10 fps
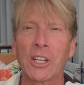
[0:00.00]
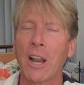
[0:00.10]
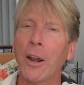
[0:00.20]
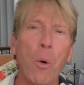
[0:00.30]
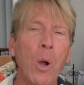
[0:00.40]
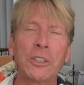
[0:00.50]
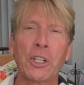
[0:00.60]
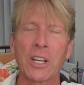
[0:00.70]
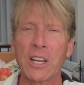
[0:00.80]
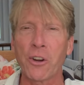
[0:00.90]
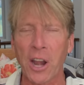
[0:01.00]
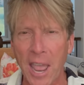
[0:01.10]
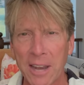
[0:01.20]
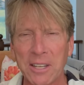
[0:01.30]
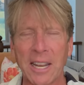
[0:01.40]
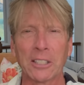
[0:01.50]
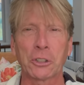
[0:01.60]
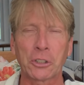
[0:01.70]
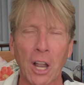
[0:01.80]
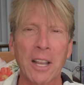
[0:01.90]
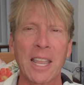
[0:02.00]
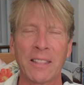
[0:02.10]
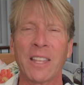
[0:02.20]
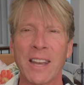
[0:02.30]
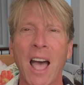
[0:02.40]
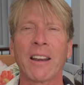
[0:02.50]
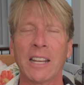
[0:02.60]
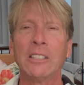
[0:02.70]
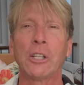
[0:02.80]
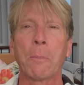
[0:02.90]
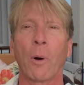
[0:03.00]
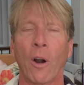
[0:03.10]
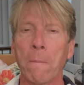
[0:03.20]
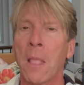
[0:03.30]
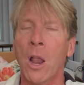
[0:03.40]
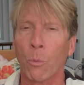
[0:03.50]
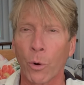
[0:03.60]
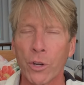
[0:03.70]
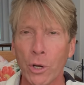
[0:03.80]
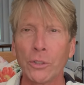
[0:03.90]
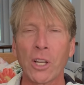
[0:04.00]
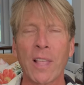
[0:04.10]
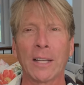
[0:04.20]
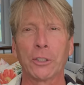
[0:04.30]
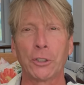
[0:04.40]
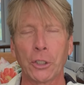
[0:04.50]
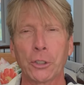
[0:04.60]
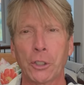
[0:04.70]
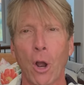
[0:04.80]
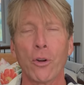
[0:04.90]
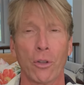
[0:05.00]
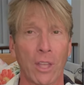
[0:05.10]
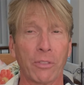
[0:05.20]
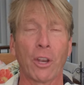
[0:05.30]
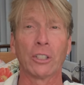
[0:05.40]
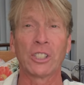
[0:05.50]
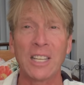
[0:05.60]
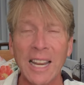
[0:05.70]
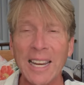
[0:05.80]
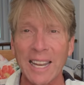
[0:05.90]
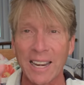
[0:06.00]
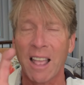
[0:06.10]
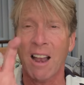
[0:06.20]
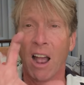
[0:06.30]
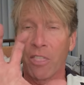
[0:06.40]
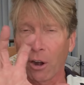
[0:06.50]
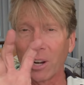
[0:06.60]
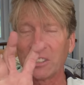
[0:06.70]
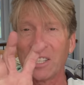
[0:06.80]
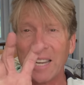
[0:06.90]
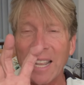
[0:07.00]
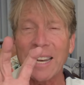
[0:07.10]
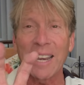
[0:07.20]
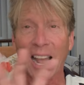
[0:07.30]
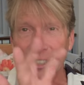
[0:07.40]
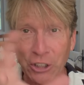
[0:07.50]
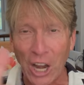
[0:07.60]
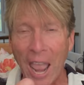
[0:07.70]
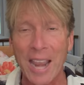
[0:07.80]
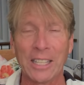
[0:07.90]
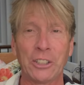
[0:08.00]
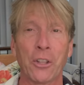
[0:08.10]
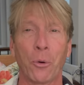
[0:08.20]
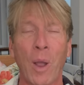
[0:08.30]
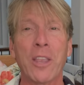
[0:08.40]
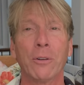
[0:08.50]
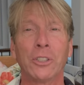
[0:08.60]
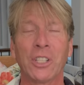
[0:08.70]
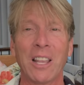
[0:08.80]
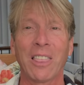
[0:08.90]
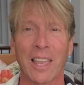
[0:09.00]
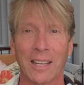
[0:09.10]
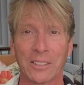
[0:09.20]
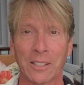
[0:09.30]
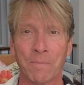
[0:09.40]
Now, I don't want you, your head to get stuck in the not easy part. We're using that to just show you that there's needed, there is needed a change in the way you see things